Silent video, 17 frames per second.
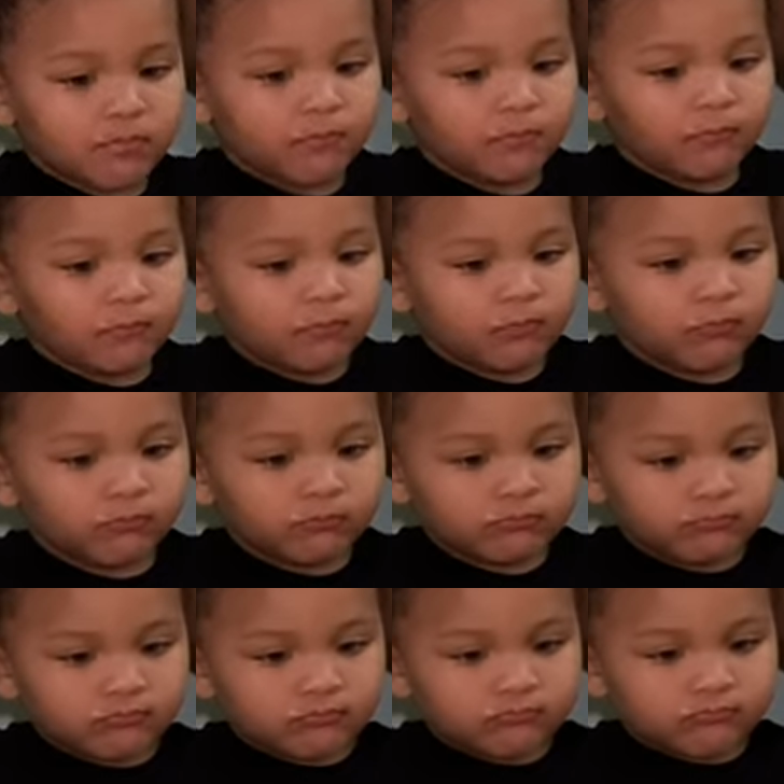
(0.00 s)

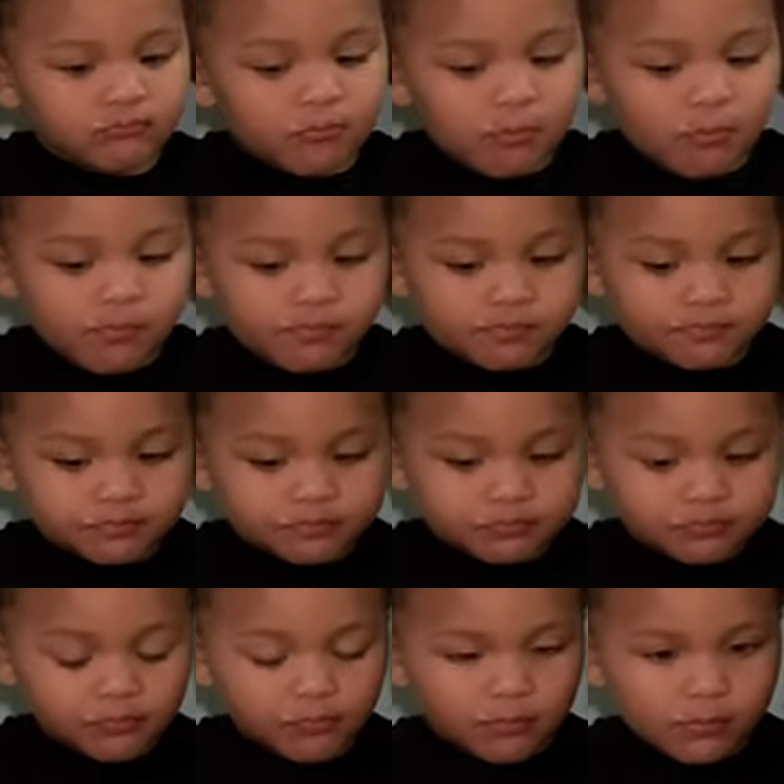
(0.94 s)

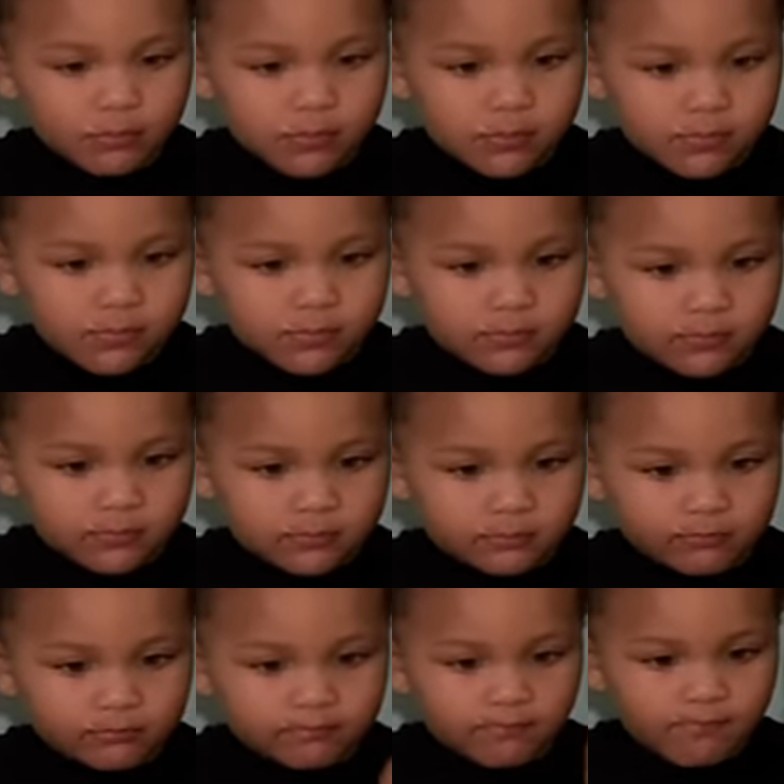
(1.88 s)

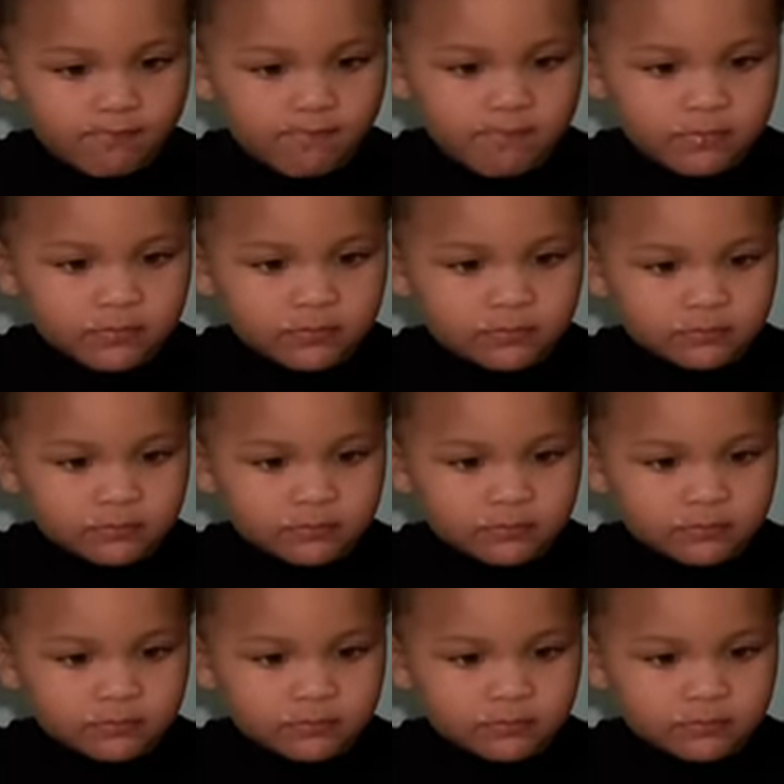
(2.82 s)
(not speaking)